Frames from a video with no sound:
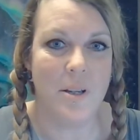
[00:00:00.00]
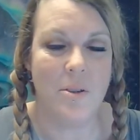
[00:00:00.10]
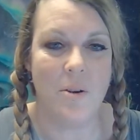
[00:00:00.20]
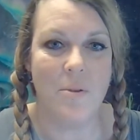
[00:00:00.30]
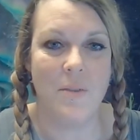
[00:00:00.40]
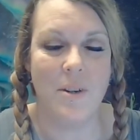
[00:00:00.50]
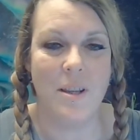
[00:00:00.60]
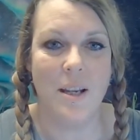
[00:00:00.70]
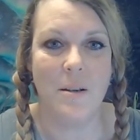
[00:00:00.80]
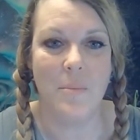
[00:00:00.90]
so I don't even
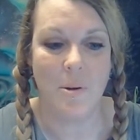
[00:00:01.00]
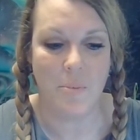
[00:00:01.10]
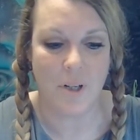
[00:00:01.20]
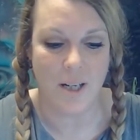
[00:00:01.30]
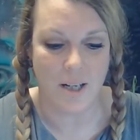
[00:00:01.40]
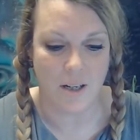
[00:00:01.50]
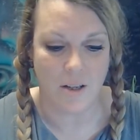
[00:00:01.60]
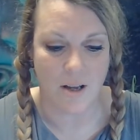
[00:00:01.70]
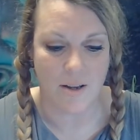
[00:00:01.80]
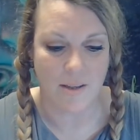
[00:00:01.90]
think about putting in a
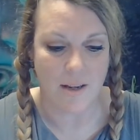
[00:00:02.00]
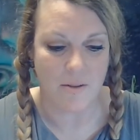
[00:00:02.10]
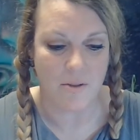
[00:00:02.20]
cloth now.